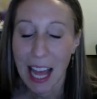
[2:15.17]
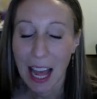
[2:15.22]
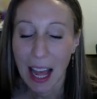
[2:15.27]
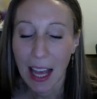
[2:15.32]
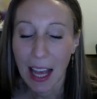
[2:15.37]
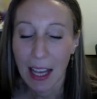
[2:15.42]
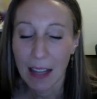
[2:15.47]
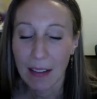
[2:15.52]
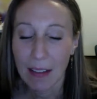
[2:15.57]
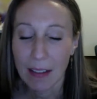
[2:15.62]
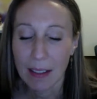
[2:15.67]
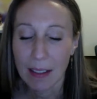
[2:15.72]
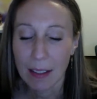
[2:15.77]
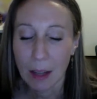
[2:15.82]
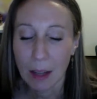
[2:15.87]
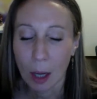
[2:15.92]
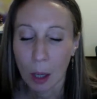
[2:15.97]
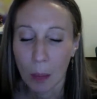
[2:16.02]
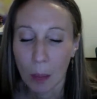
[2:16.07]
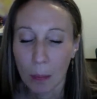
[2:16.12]
And
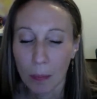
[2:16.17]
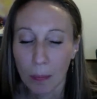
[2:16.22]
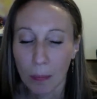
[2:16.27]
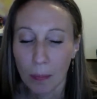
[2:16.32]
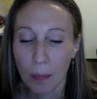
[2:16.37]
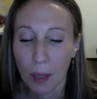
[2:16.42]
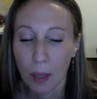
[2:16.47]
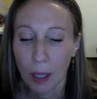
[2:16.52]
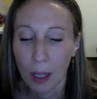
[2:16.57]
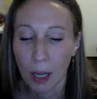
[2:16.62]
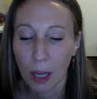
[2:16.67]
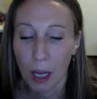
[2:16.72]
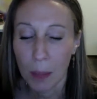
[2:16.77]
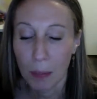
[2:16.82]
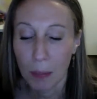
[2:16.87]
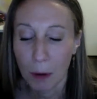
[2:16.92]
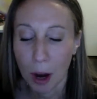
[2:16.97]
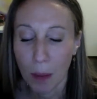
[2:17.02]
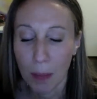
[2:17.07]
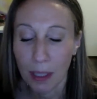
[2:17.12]
um, I
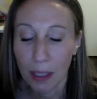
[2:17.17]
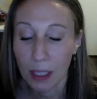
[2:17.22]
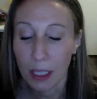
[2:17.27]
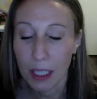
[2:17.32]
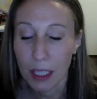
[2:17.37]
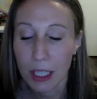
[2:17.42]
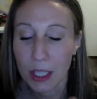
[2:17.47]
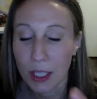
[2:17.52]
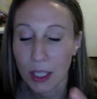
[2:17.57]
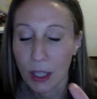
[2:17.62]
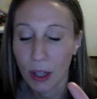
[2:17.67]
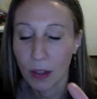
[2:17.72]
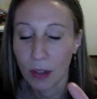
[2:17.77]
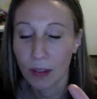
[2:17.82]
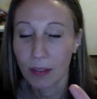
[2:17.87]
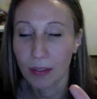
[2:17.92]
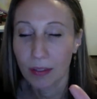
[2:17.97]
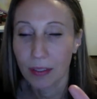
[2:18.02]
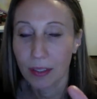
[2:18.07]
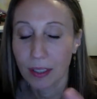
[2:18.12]
brought my list
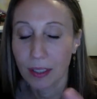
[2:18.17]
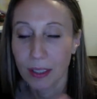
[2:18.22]
of